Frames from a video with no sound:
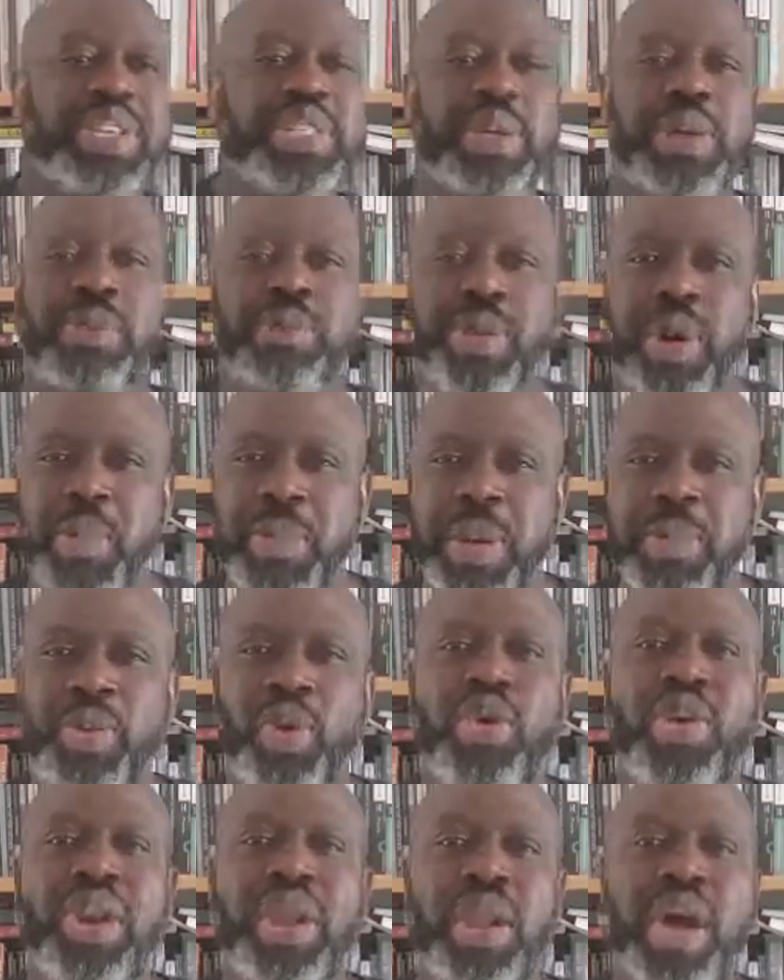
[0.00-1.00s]
which is probably
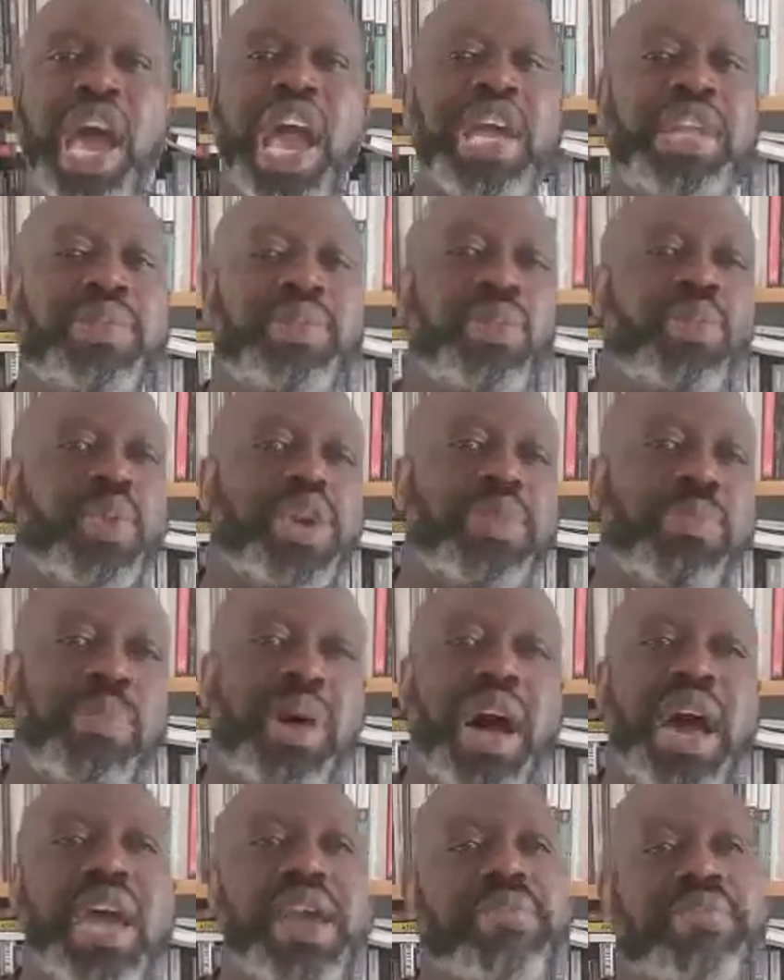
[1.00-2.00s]
more in line with
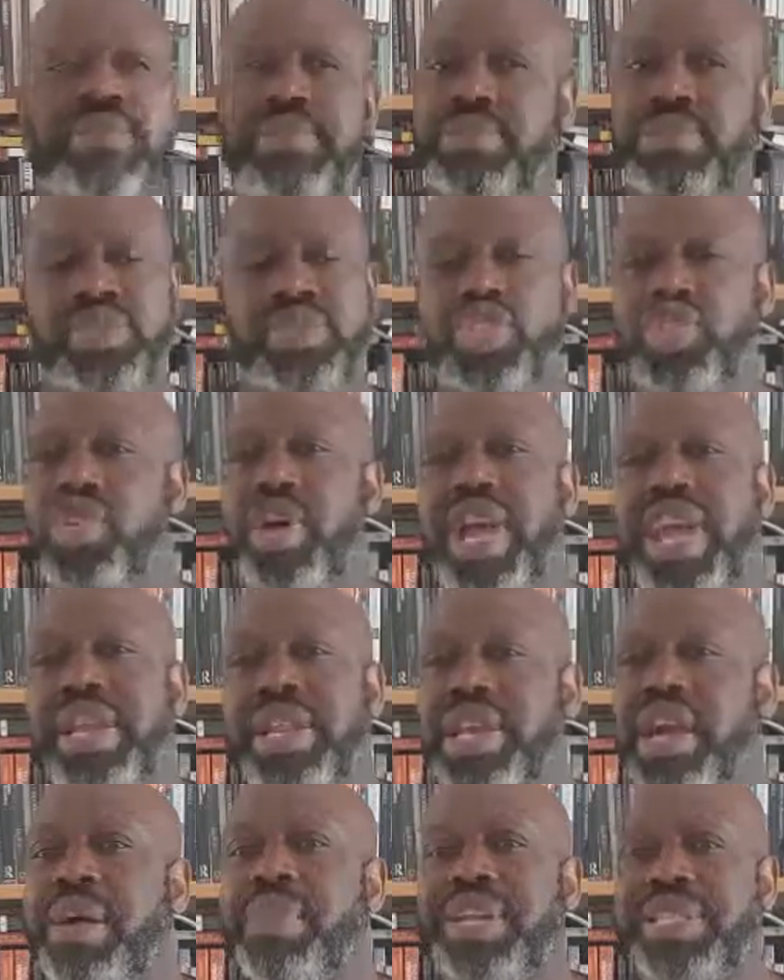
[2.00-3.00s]
my
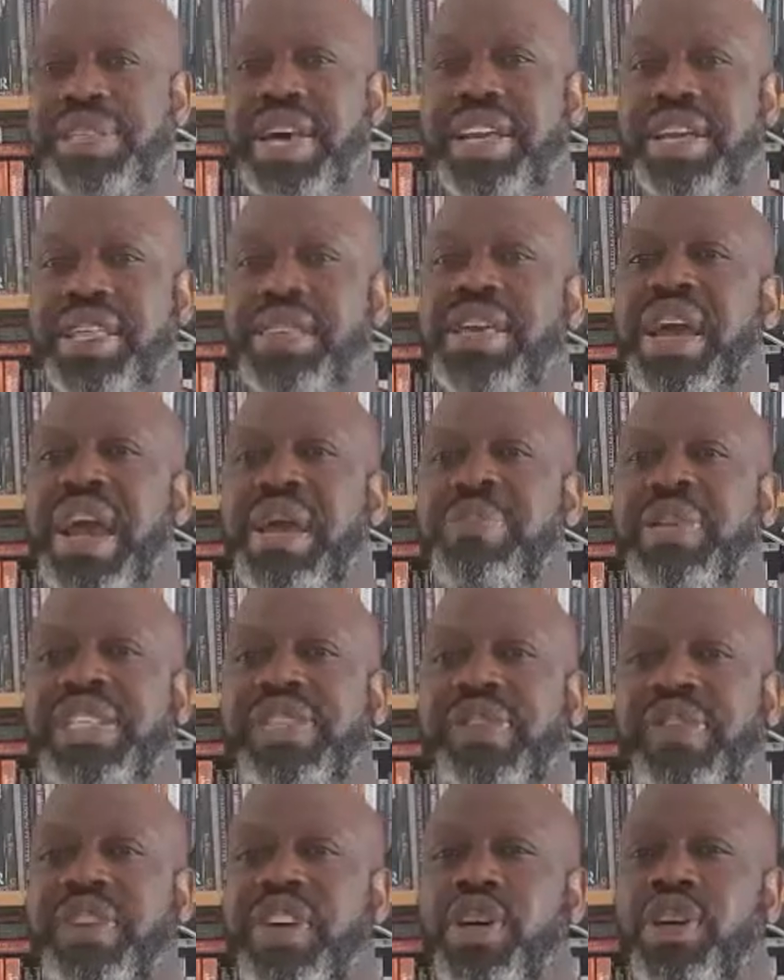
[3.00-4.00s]
trade. I'm a
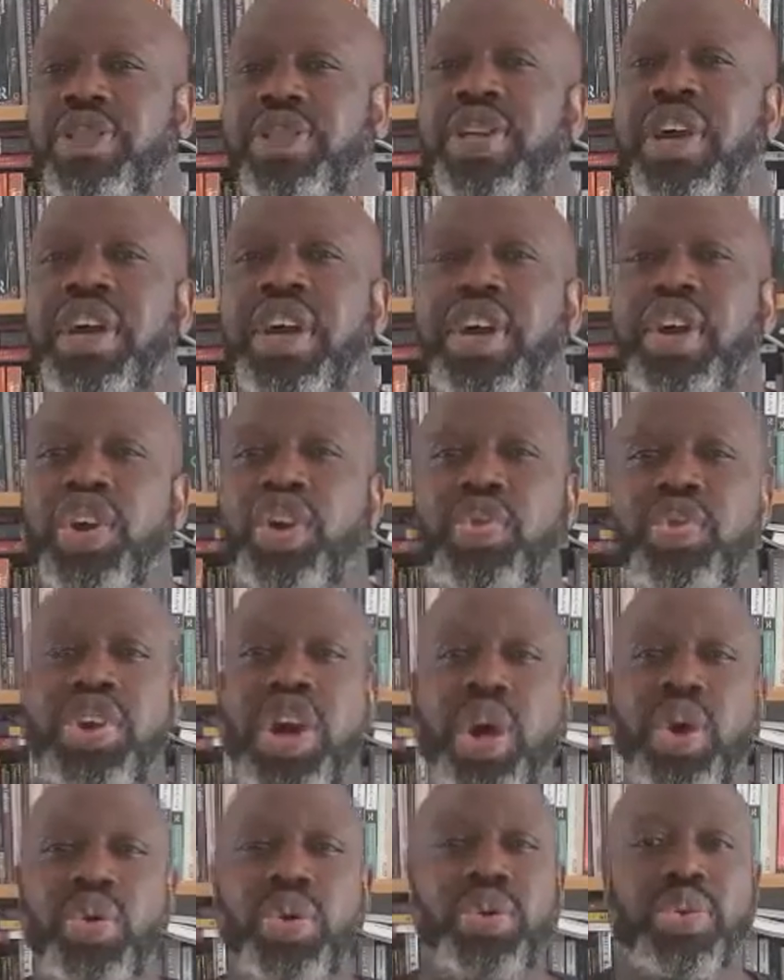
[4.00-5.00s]
psychotherapist, for those who
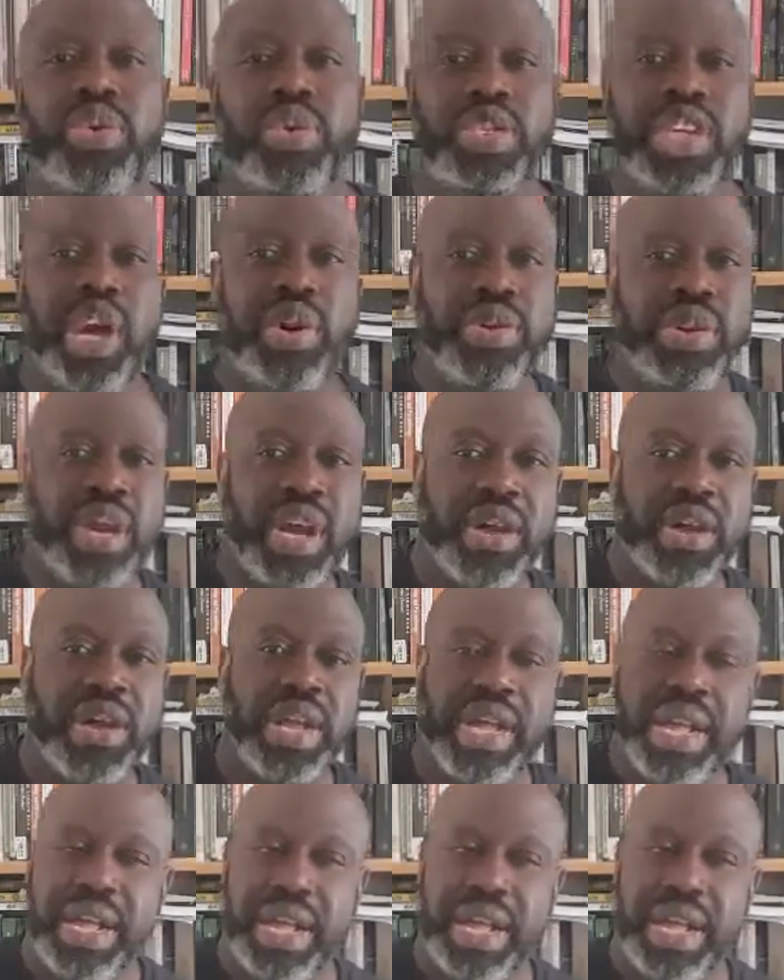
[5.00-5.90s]
know or who don't know.